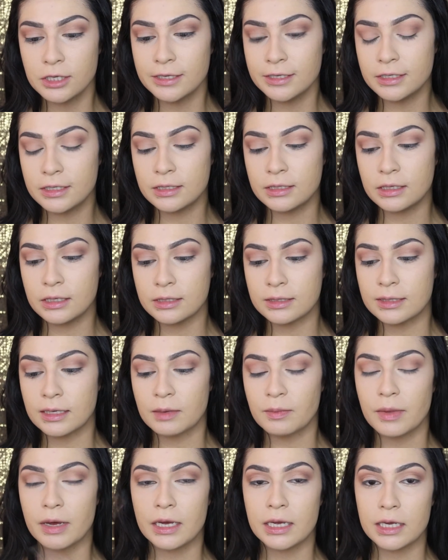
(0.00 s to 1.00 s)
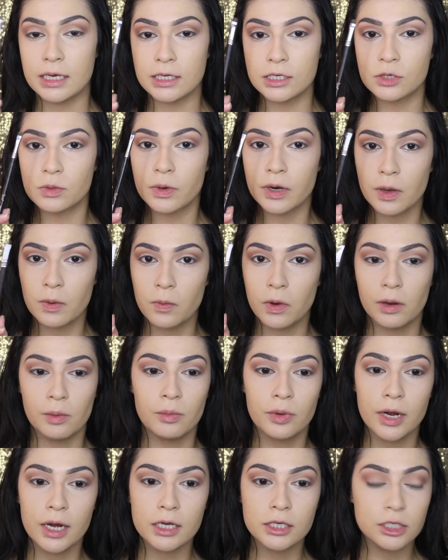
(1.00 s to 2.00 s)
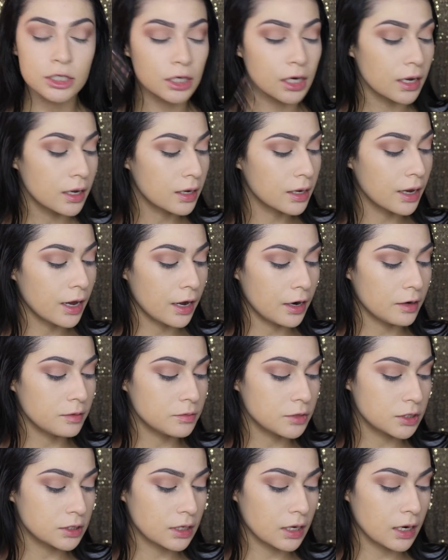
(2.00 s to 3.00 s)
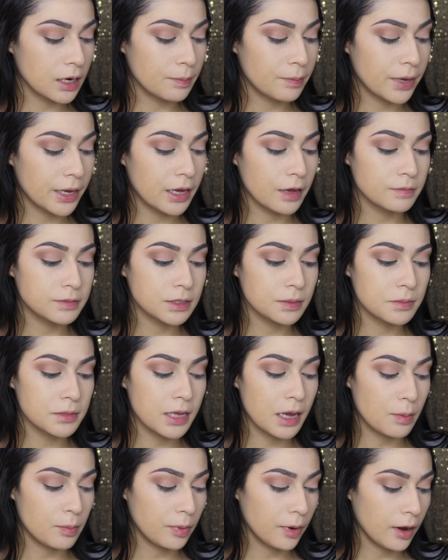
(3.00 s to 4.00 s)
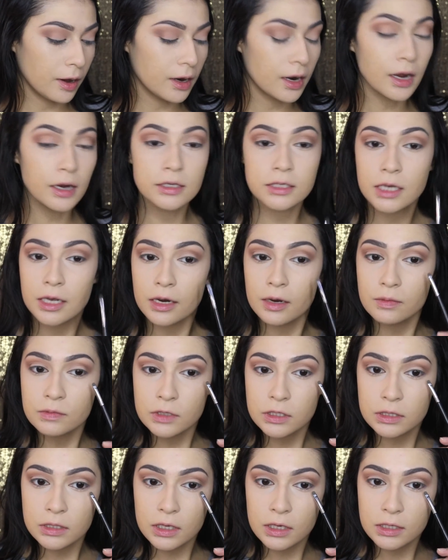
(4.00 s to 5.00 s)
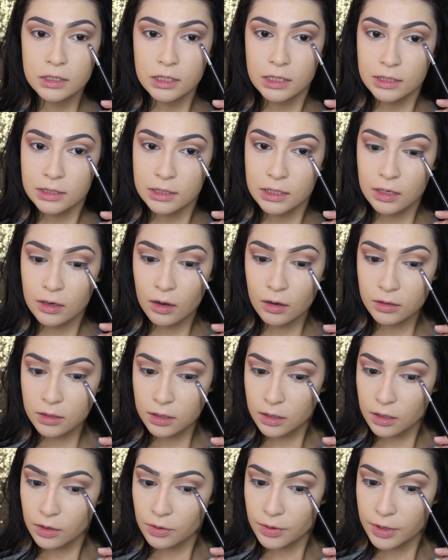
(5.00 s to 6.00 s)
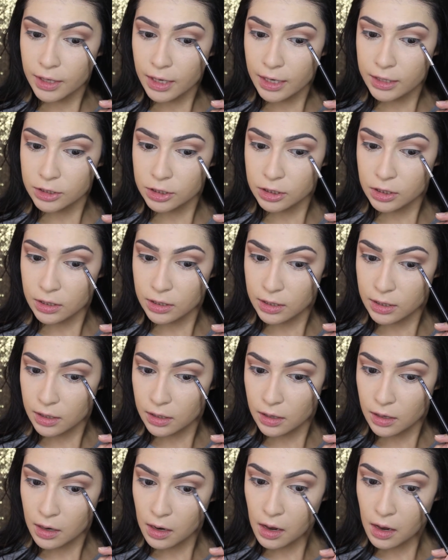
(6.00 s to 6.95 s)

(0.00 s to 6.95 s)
This is the Sigma E21 brush, and I'm just going to pick up some of that product and I'm just going to dust it on the lower lash line.